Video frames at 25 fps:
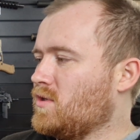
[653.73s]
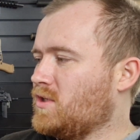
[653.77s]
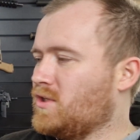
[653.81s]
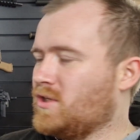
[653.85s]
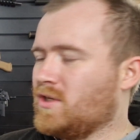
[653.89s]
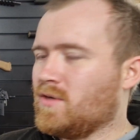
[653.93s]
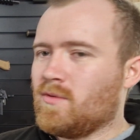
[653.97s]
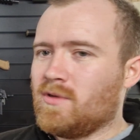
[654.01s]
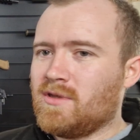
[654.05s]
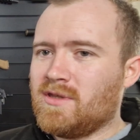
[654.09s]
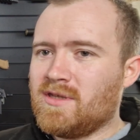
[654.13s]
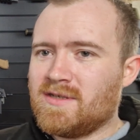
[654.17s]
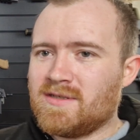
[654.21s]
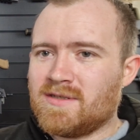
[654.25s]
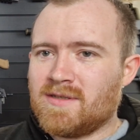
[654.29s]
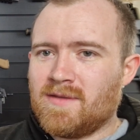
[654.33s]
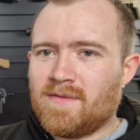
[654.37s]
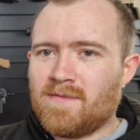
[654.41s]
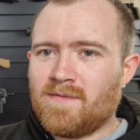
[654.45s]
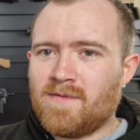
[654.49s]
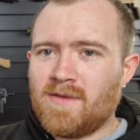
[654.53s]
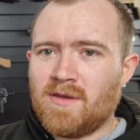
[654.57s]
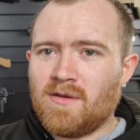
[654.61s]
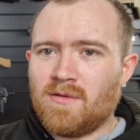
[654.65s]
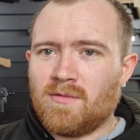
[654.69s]
You don't want this to
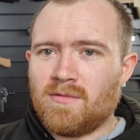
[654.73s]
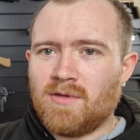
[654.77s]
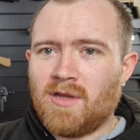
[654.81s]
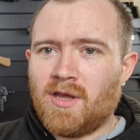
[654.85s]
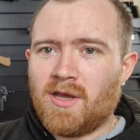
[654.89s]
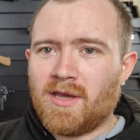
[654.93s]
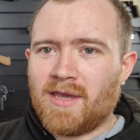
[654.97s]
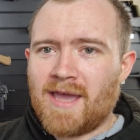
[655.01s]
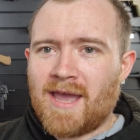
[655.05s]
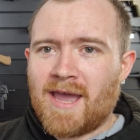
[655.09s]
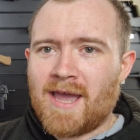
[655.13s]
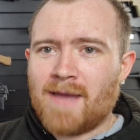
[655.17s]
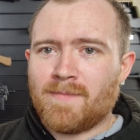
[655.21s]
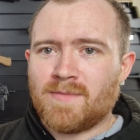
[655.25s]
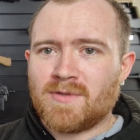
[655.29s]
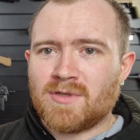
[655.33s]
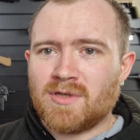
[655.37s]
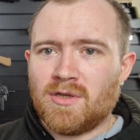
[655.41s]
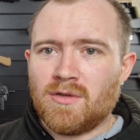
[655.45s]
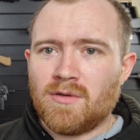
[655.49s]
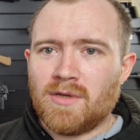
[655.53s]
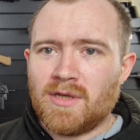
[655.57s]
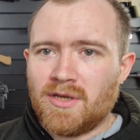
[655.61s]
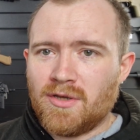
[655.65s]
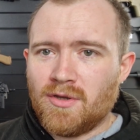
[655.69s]
feel like
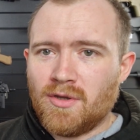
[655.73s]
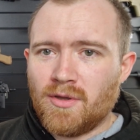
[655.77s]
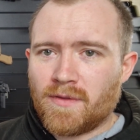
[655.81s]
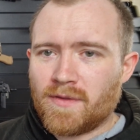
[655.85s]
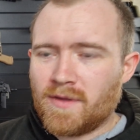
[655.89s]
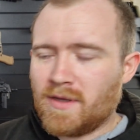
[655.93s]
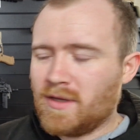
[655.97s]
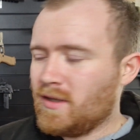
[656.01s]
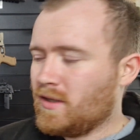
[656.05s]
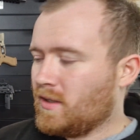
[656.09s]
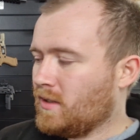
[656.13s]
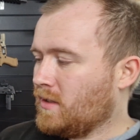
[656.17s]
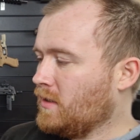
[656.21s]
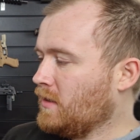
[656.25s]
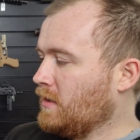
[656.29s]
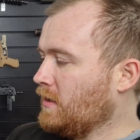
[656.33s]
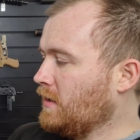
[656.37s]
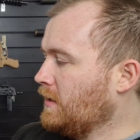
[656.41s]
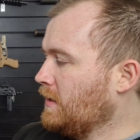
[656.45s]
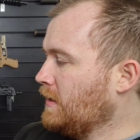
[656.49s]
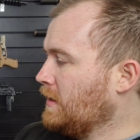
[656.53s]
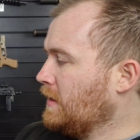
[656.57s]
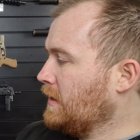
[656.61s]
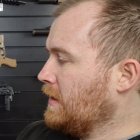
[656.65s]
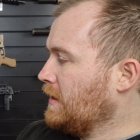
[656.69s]
absolutely nothing.
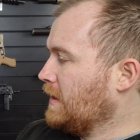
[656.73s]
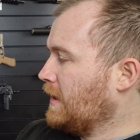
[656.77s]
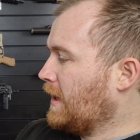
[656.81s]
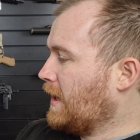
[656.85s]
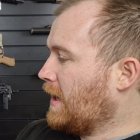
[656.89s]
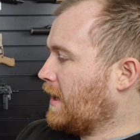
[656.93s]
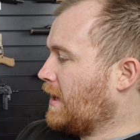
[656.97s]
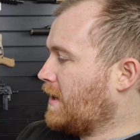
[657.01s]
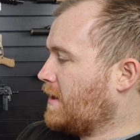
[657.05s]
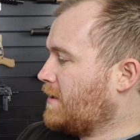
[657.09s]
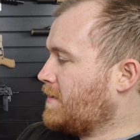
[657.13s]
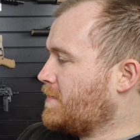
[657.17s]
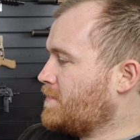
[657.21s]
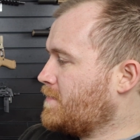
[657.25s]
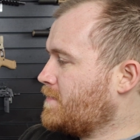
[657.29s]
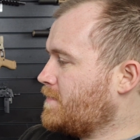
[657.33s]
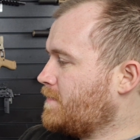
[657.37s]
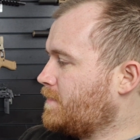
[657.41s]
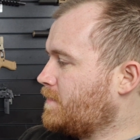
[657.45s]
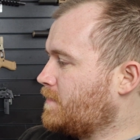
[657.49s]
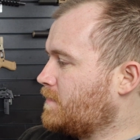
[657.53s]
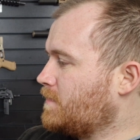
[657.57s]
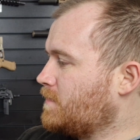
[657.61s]
Am